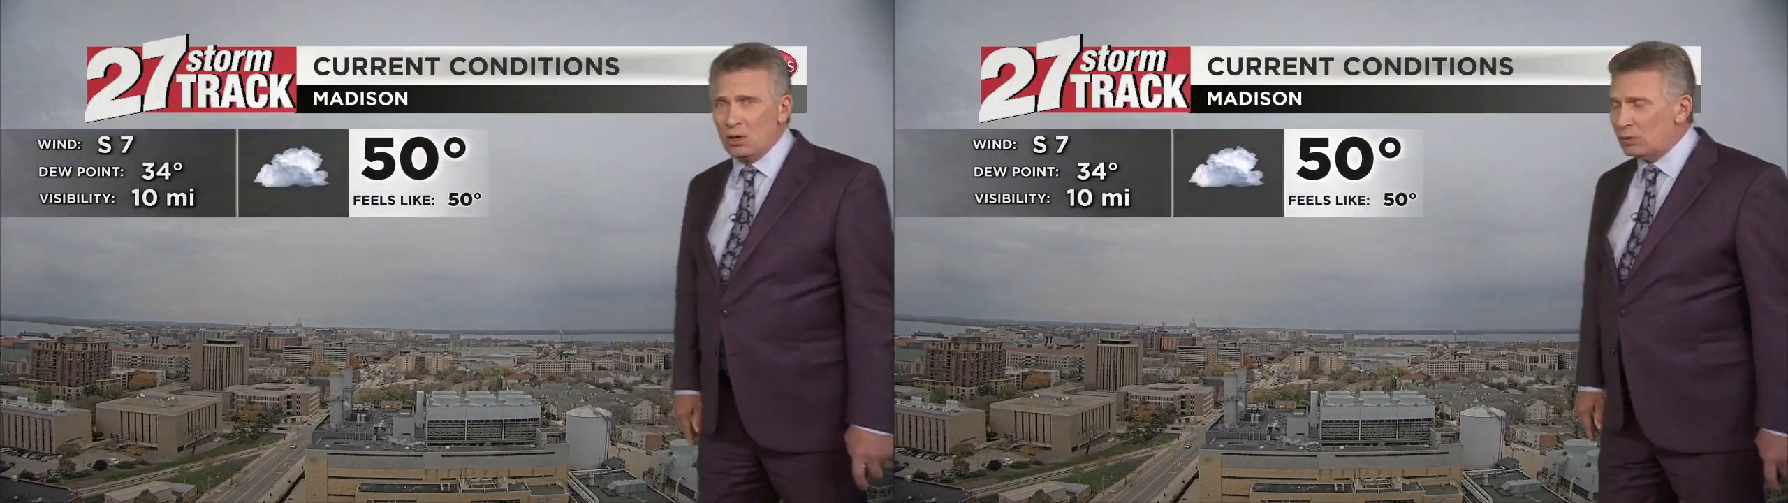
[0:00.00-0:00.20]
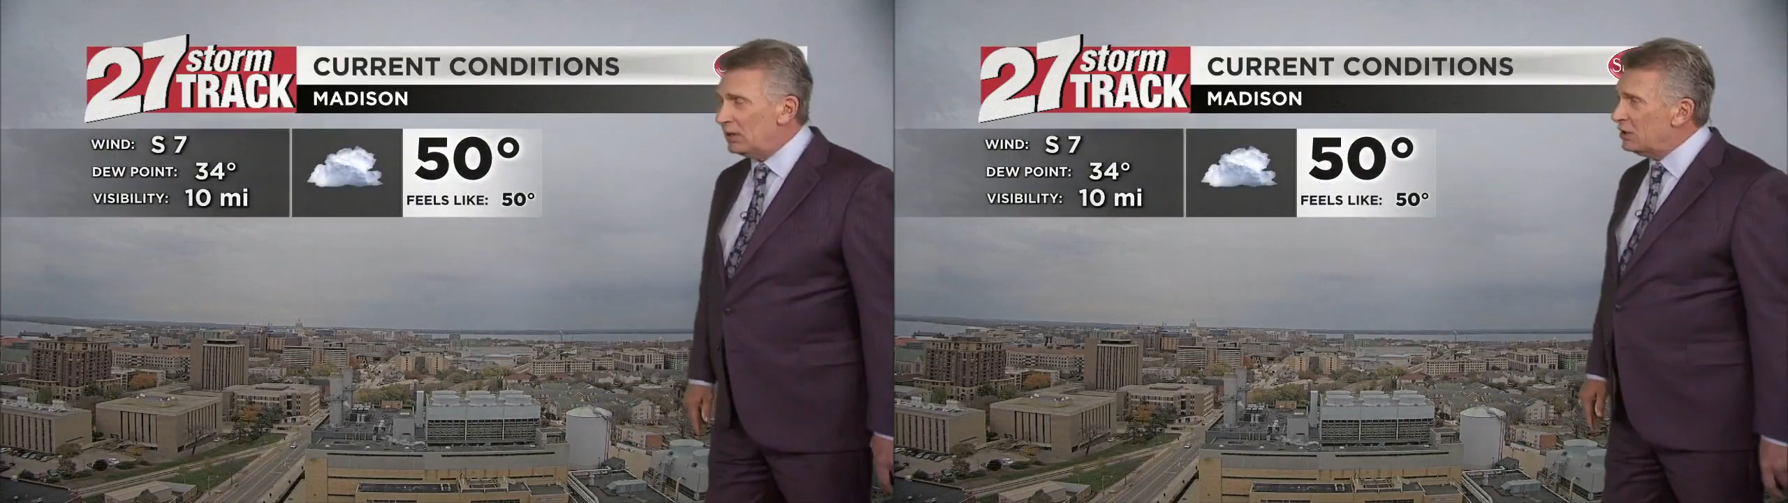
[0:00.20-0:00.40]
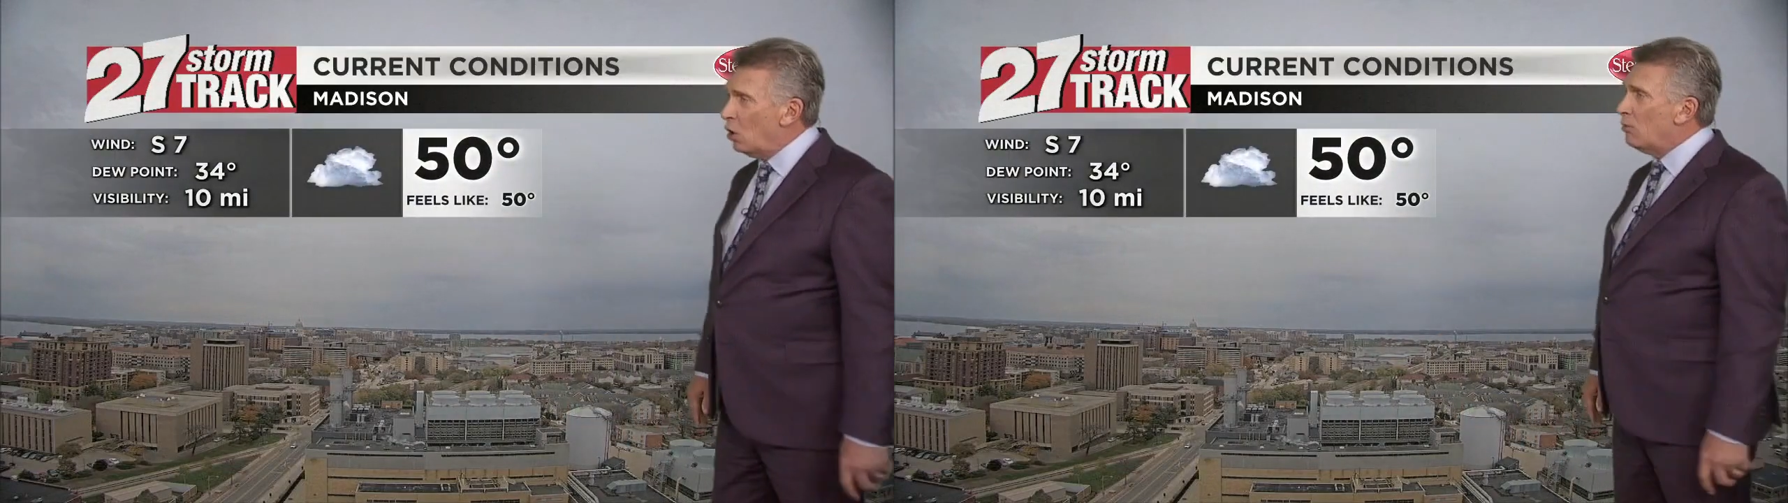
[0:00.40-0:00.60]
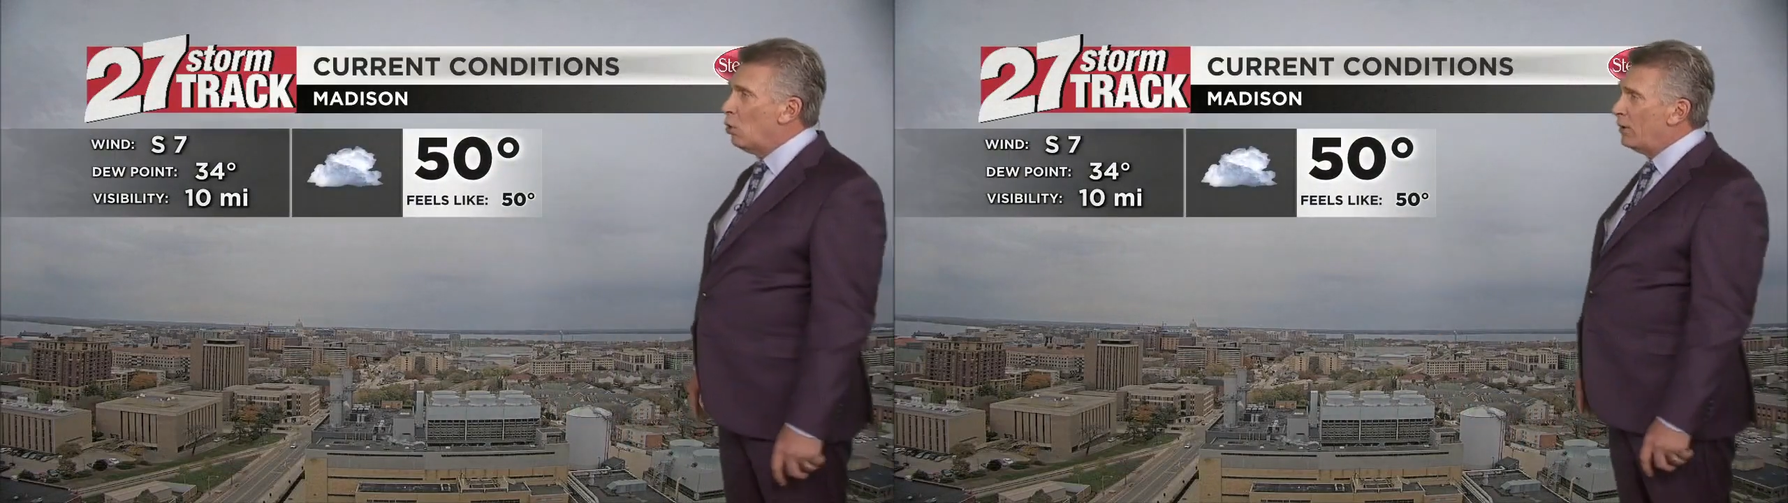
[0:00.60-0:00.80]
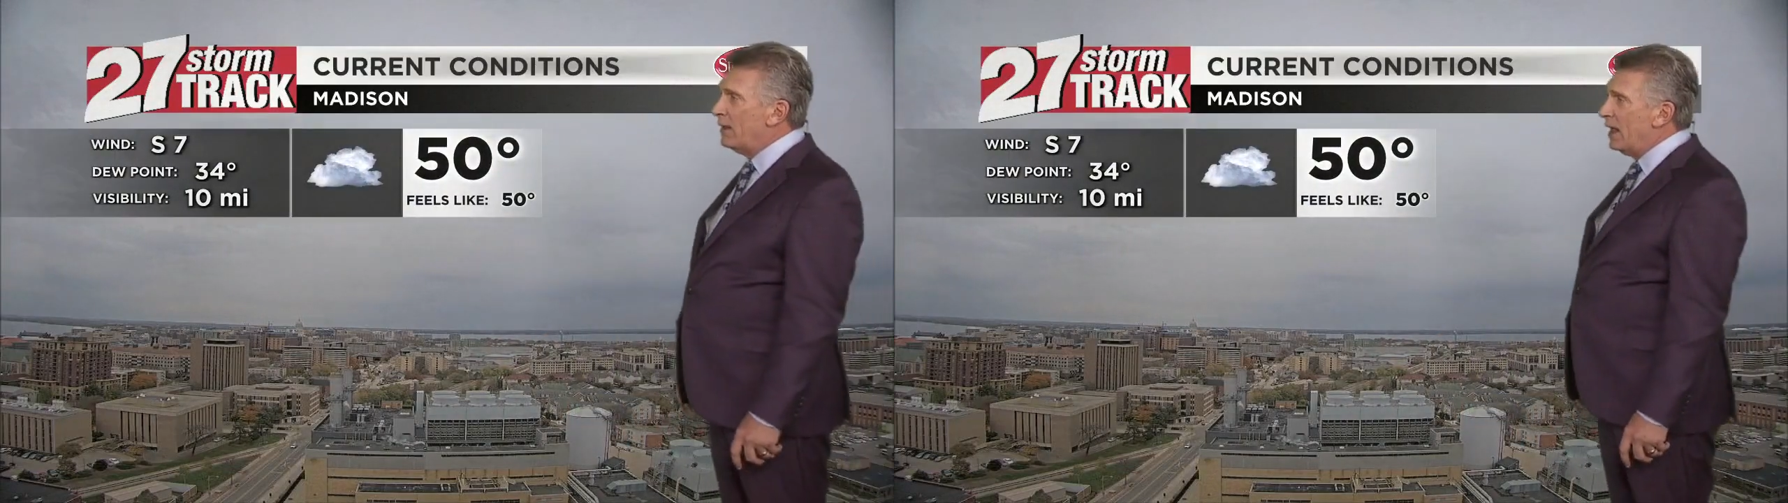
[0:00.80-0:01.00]
really no
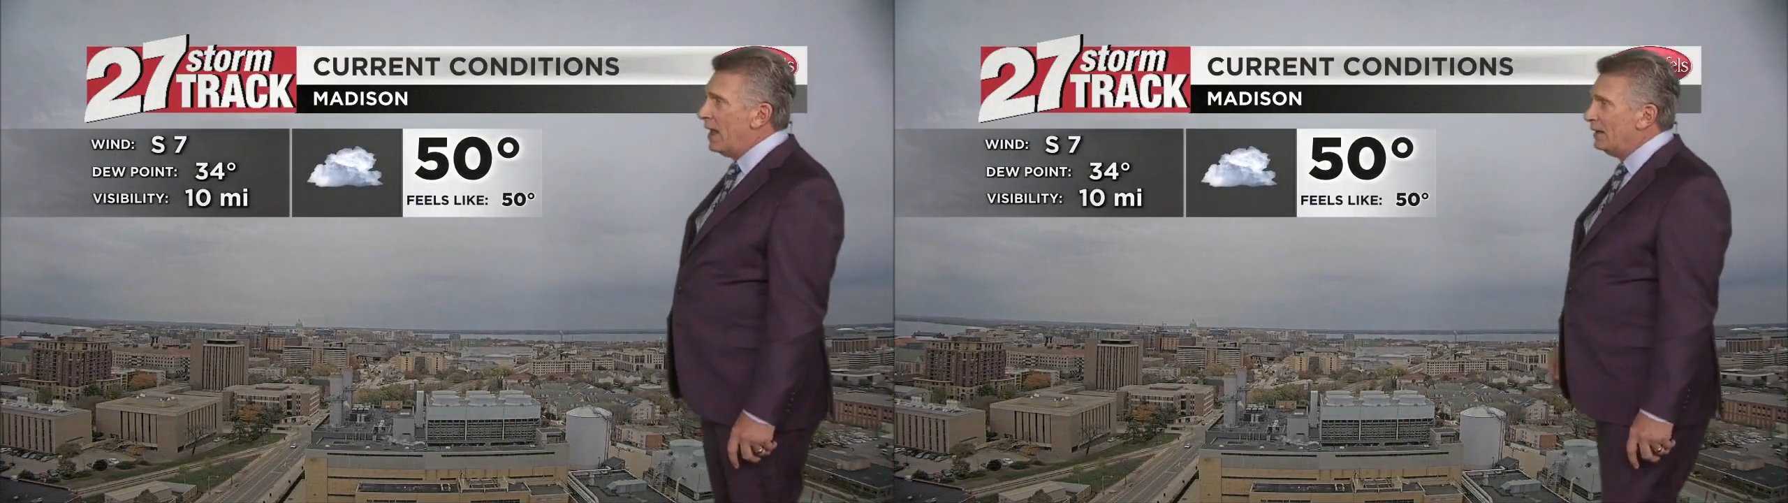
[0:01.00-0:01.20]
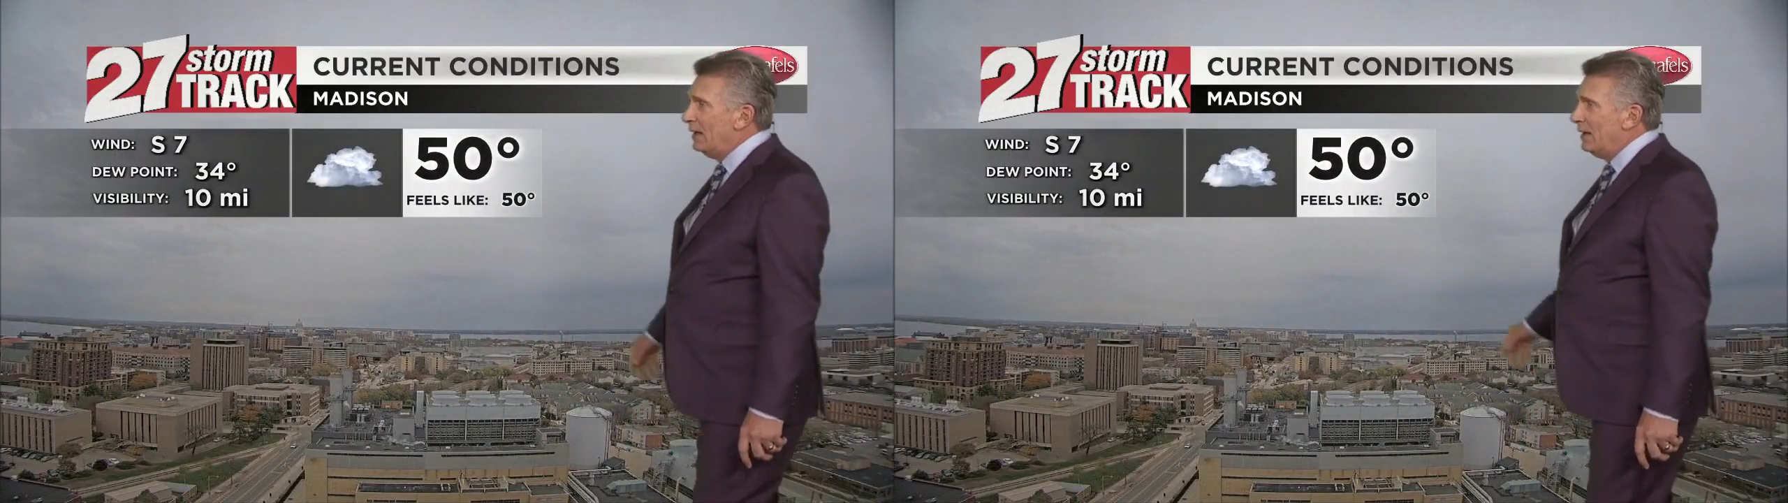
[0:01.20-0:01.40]
more than that.